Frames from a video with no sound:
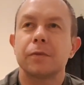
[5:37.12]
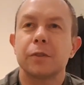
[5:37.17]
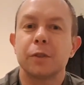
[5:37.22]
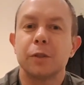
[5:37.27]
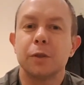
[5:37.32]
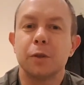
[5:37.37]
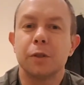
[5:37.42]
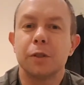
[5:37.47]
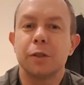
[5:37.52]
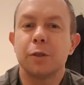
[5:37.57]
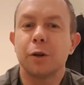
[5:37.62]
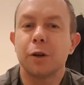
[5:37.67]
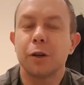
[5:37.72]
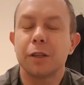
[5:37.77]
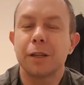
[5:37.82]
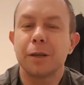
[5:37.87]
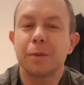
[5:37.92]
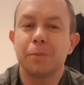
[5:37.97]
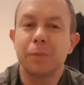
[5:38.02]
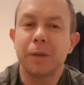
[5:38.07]
you enjoy
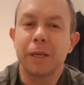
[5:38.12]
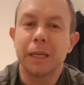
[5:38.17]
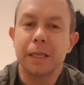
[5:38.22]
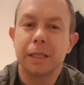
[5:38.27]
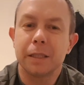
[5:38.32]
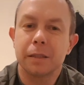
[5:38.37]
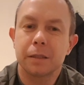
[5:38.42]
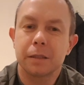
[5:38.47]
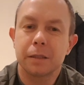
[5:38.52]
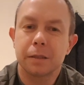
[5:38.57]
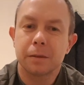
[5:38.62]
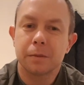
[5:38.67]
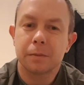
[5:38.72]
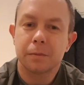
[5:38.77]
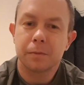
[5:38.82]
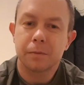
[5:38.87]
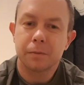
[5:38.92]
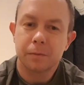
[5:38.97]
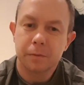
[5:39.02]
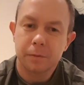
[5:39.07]
the peace,
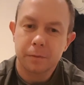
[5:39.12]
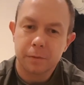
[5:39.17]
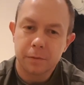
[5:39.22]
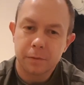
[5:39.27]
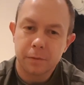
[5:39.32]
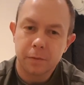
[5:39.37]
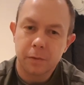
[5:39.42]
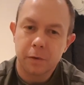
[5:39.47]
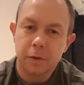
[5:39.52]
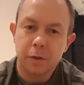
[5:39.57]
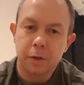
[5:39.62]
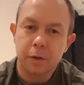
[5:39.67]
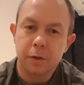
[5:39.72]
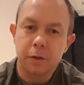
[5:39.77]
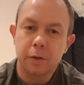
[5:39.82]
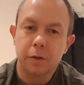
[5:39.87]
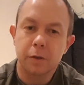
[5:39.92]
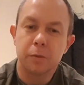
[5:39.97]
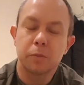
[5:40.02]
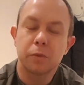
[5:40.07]

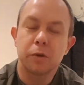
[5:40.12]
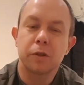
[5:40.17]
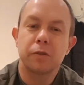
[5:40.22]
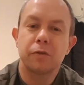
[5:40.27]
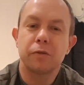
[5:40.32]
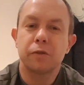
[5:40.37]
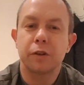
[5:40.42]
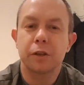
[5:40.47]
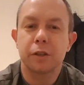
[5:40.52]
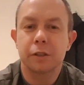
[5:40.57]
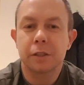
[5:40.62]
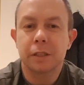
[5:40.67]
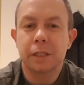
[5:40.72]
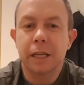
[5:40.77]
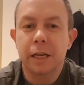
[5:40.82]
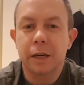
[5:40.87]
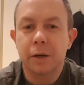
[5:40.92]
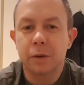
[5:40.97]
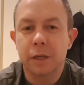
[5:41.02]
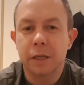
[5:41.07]
you put first
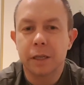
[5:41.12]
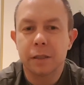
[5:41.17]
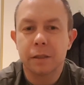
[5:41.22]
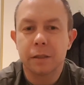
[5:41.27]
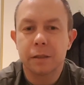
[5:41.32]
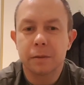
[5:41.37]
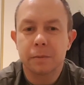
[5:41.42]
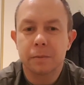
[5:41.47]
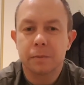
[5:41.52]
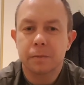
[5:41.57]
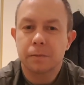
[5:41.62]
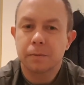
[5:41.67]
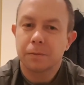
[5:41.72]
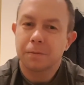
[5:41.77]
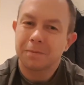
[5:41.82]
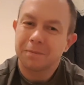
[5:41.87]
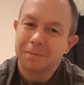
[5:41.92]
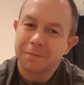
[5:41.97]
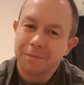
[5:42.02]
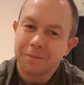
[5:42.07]
gear in,
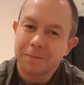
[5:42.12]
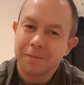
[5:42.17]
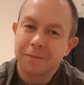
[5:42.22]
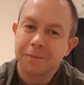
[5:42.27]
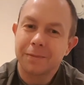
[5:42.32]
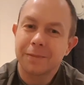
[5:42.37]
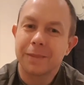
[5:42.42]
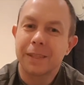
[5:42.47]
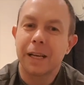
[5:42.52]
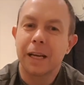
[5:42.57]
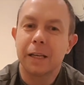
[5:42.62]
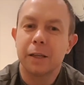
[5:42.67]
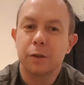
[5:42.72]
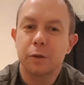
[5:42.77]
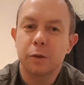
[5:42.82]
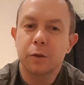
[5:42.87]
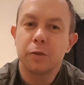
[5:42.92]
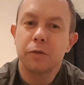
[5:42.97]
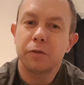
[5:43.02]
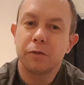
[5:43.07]
and you
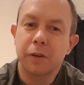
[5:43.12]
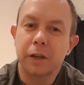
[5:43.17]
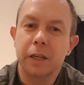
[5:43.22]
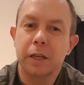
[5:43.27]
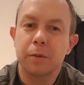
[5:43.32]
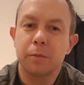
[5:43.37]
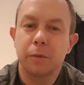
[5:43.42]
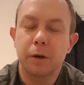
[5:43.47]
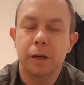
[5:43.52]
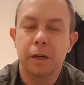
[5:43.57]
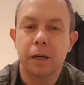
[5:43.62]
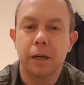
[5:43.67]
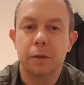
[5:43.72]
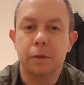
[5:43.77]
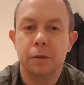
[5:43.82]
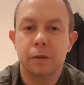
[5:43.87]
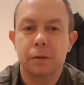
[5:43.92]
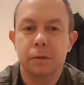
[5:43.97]
do fucking burnout.